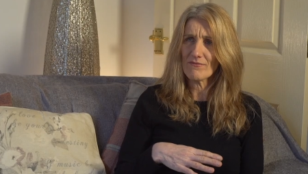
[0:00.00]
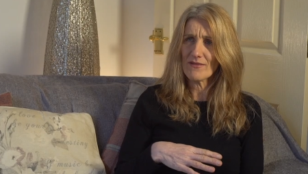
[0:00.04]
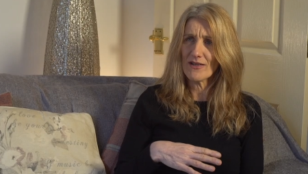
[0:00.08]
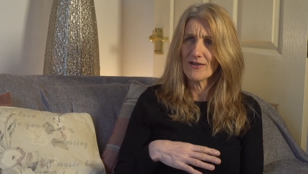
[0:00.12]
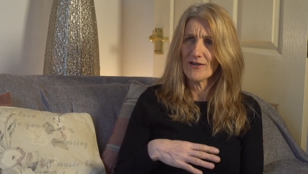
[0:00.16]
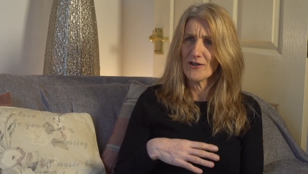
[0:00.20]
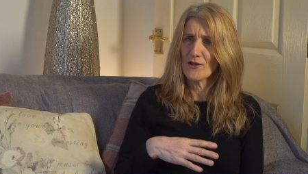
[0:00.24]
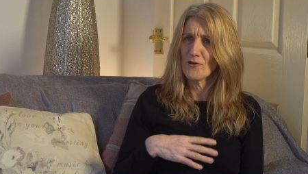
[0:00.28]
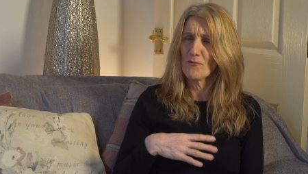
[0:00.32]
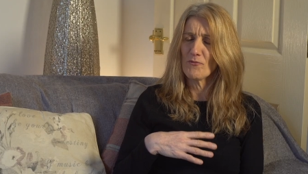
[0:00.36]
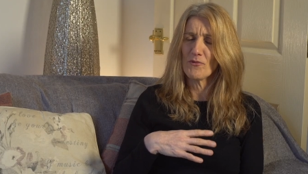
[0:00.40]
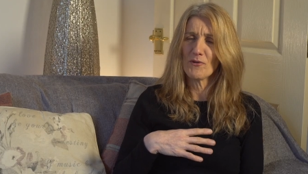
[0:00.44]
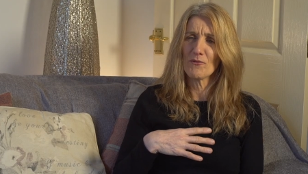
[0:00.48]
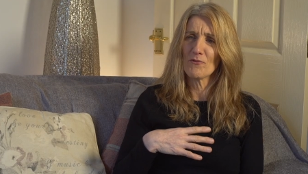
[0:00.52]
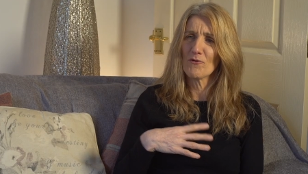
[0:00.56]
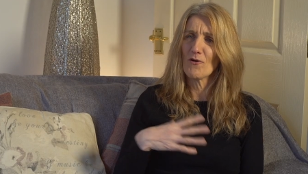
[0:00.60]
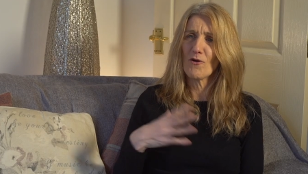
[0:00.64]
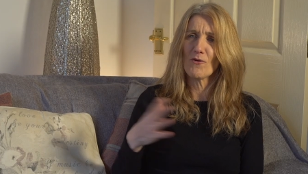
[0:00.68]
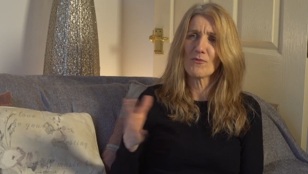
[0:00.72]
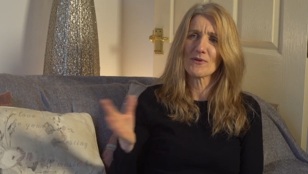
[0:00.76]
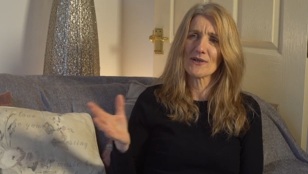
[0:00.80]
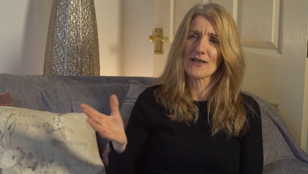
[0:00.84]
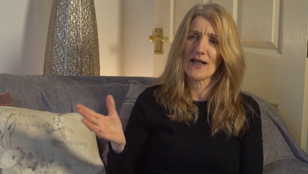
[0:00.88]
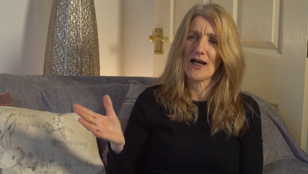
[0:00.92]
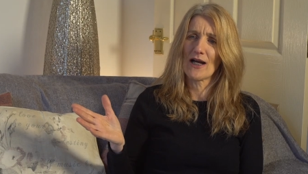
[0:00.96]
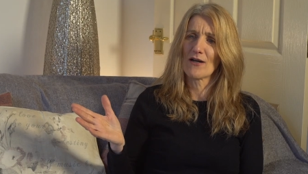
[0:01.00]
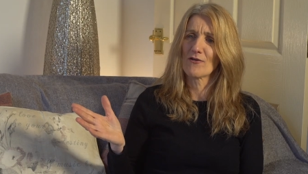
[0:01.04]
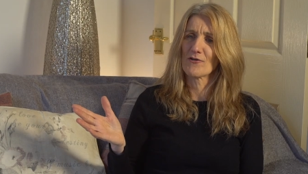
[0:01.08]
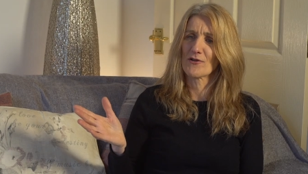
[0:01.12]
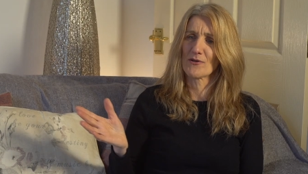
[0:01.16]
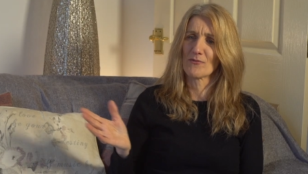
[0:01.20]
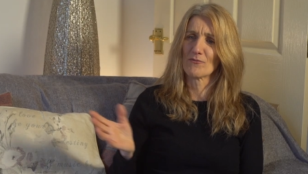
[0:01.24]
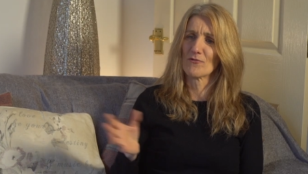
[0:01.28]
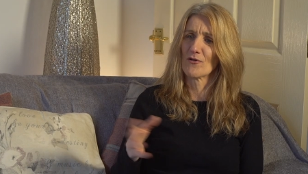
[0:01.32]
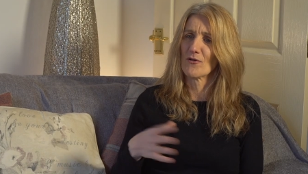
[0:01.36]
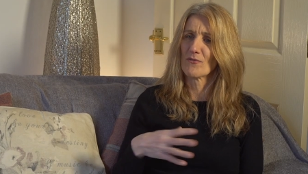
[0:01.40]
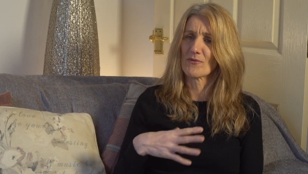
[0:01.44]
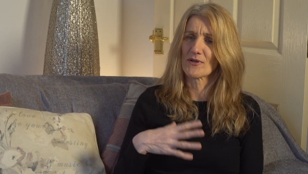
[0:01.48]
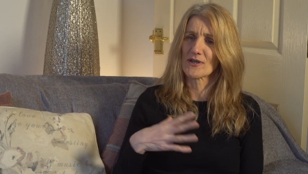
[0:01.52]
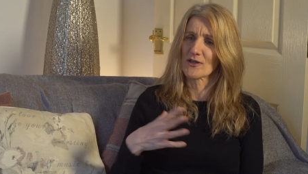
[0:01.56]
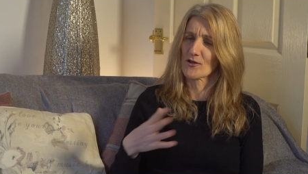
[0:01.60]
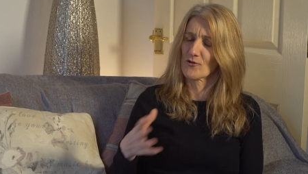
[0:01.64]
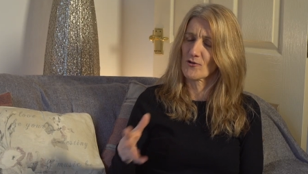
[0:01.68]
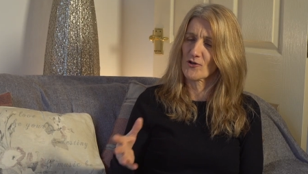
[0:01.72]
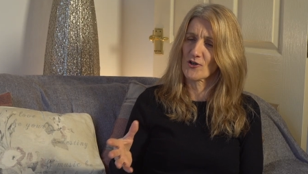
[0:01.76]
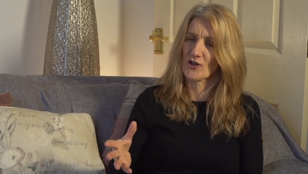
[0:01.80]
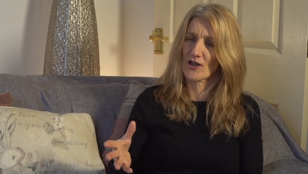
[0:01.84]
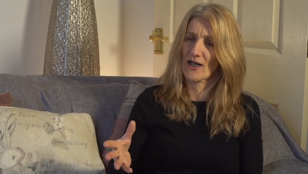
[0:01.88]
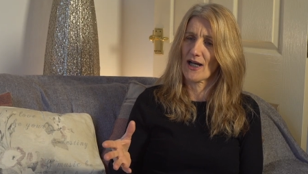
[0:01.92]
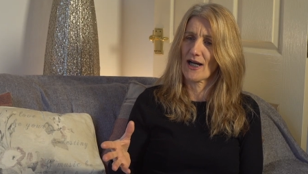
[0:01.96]
You know, we were always out and we were always
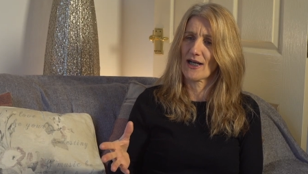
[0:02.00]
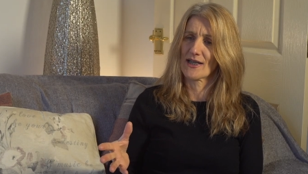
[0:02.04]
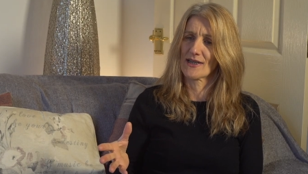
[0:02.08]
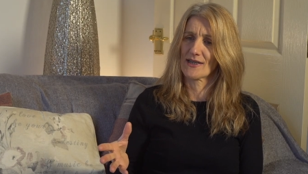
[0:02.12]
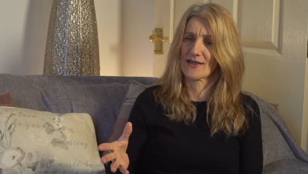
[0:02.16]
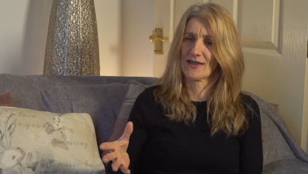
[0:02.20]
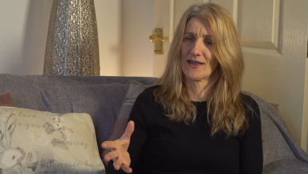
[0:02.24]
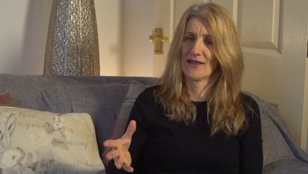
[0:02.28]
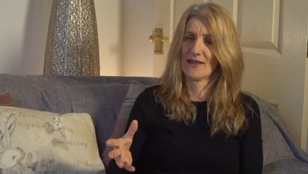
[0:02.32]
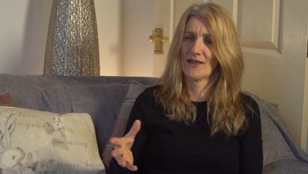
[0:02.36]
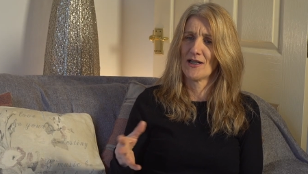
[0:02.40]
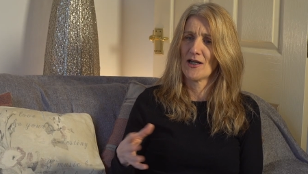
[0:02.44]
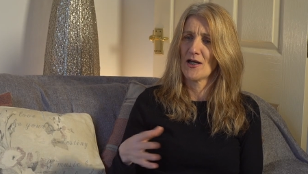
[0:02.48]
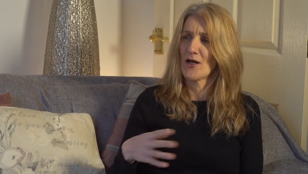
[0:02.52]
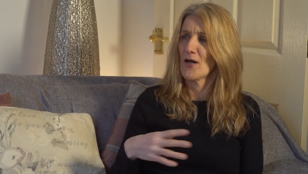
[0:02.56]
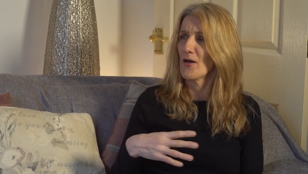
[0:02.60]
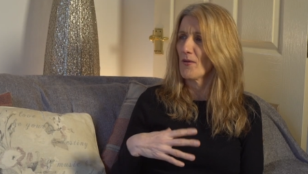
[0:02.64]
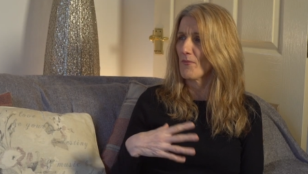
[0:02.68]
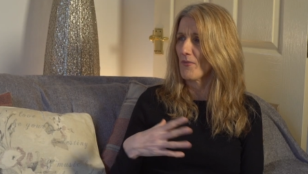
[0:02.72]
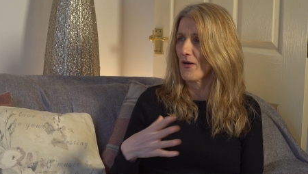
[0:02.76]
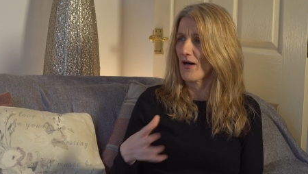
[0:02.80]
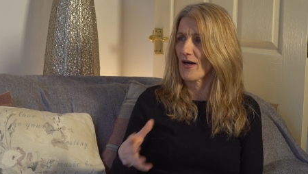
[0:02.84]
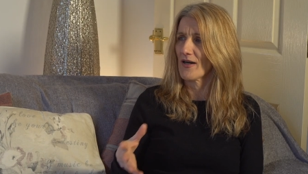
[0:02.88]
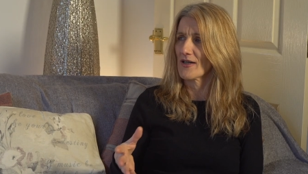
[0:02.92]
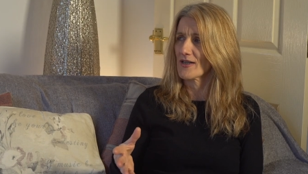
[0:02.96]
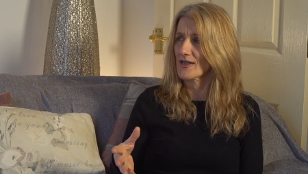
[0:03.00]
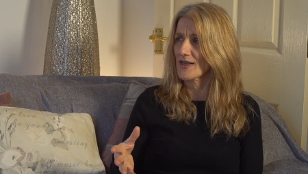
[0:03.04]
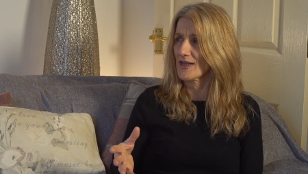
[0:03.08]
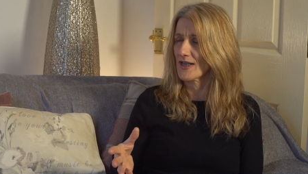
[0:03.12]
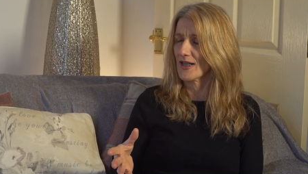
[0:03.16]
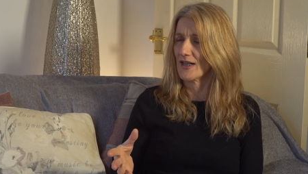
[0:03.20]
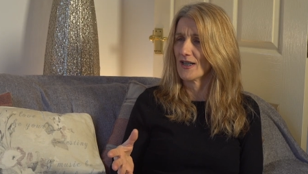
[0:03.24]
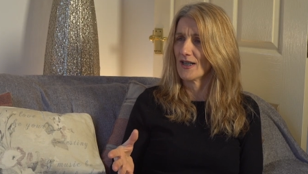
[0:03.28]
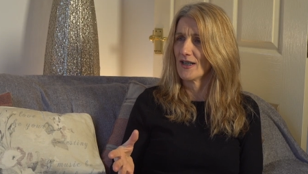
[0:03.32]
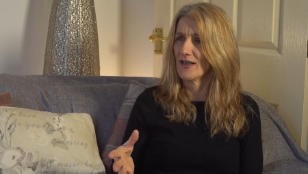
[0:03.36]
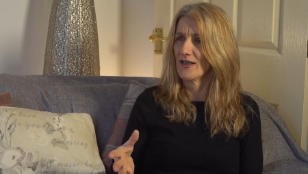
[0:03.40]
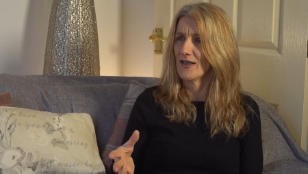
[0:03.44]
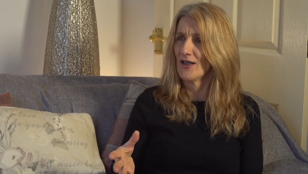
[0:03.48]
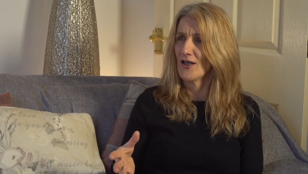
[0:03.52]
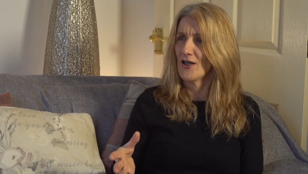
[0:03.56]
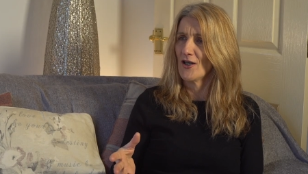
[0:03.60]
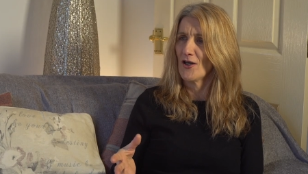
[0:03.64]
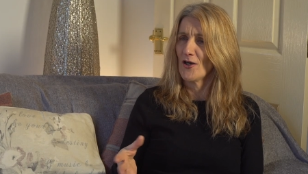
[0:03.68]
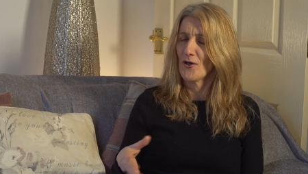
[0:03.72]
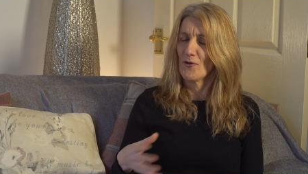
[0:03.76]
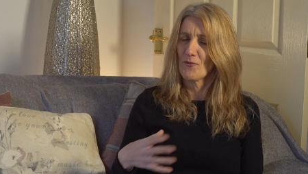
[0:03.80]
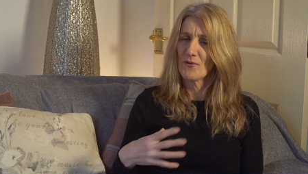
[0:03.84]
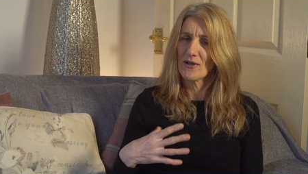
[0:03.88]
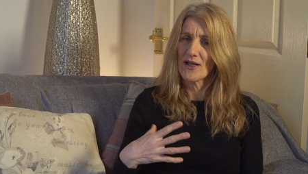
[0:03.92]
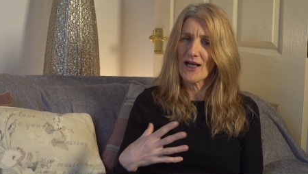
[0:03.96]
socialising and partying, and
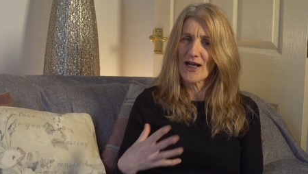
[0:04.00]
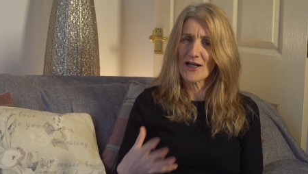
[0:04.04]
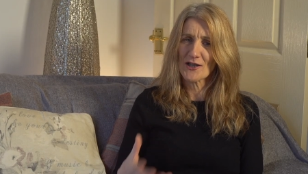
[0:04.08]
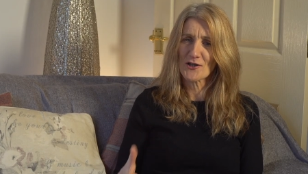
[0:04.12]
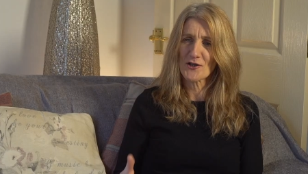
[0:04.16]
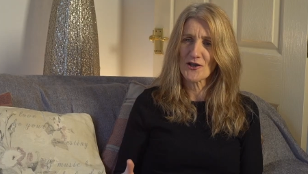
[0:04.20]
when I had